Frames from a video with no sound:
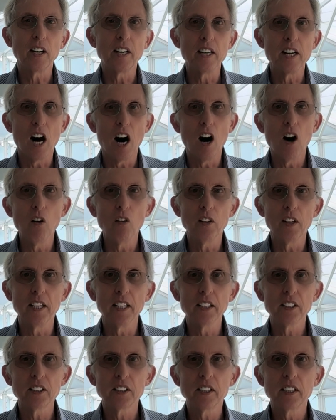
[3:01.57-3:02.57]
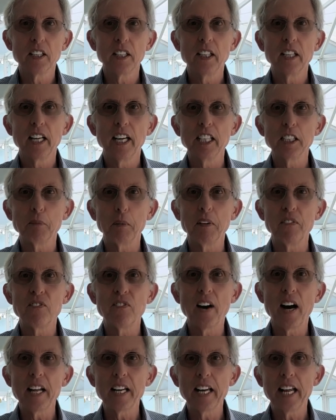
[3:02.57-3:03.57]
in all this is be
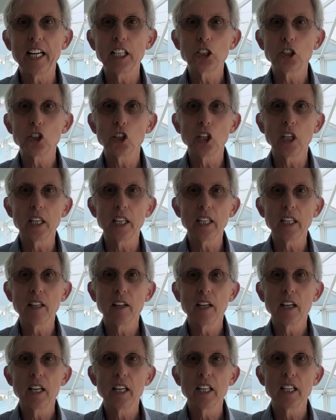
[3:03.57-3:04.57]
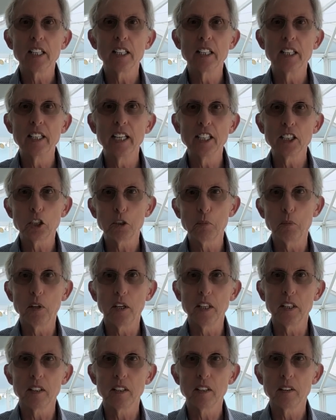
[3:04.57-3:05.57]
financially
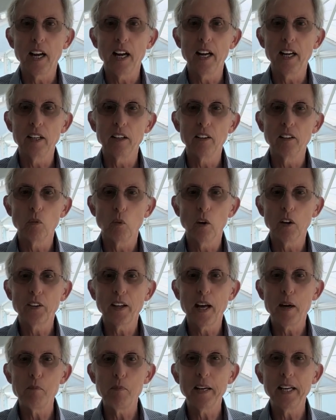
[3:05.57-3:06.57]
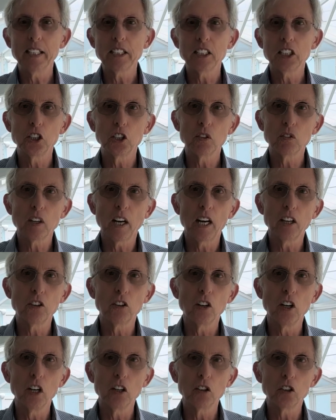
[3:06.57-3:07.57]
disciplined. And what that means is you've got
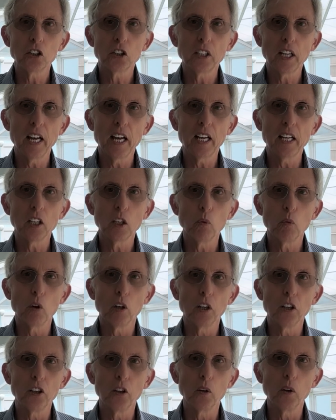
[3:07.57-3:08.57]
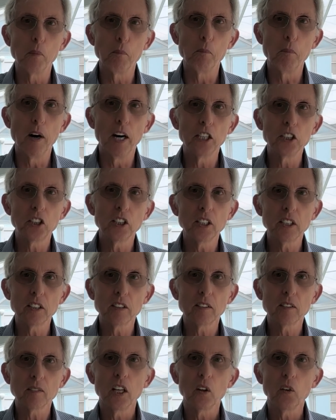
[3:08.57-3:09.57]
to understand you want to do a budget.
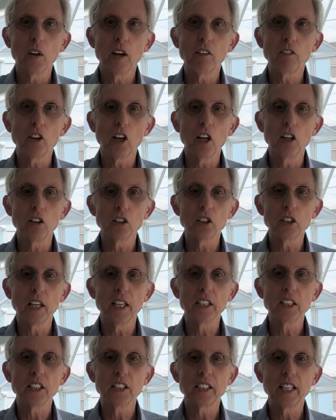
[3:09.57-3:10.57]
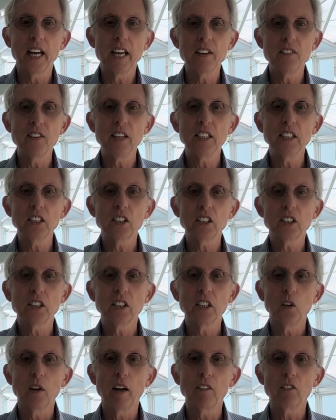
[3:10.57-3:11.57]
You have to understand savings.
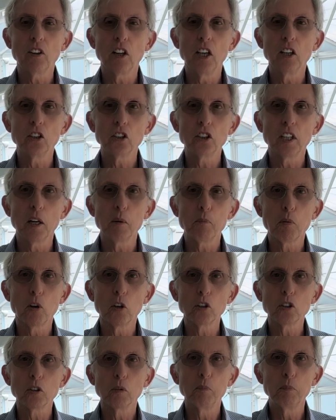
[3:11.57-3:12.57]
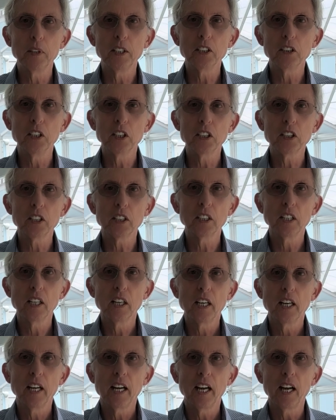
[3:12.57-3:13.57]
You have to understand personal business.
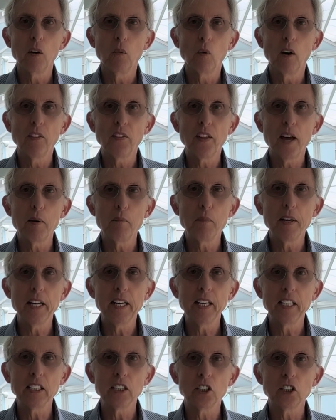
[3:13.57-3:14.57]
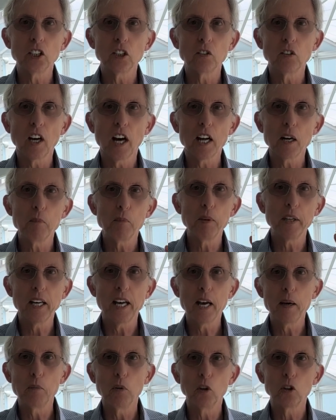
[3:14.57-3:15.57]
And what that means, you've got to be
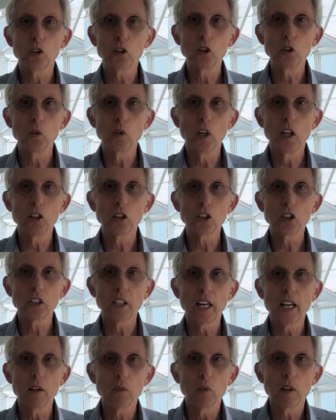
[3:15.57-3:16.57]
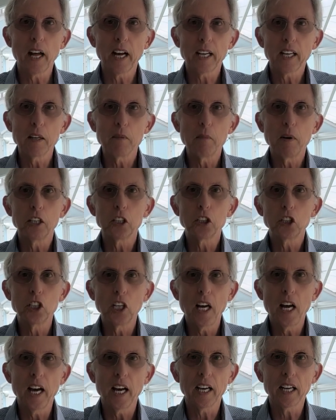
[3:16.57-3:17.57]
able to understand, when I get my
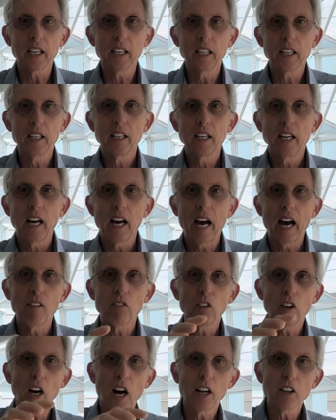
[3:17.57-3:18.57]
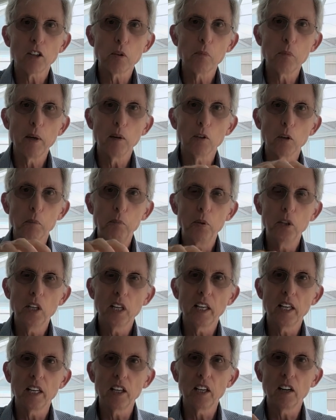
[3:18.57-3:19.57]
check, I've got to be able to put
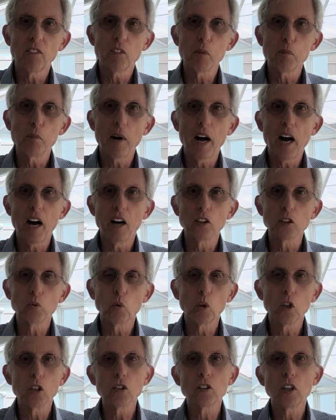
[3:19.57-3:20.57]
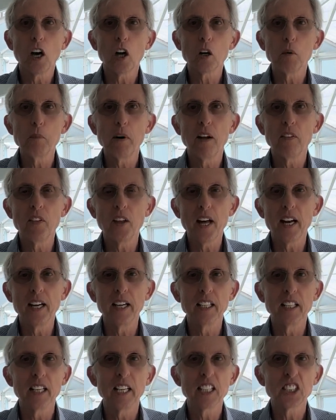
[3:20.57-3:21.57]
it in different piles. We're going to talk about that
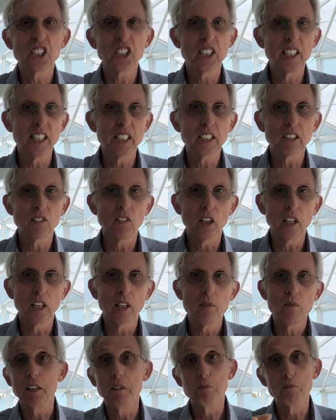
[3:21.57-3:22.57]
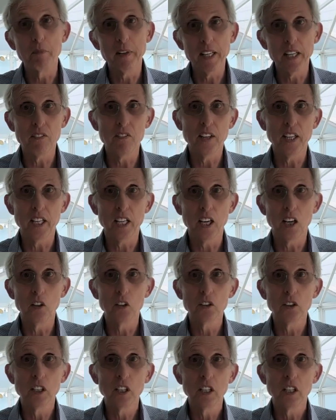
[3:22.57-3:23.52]
extensively in many videos.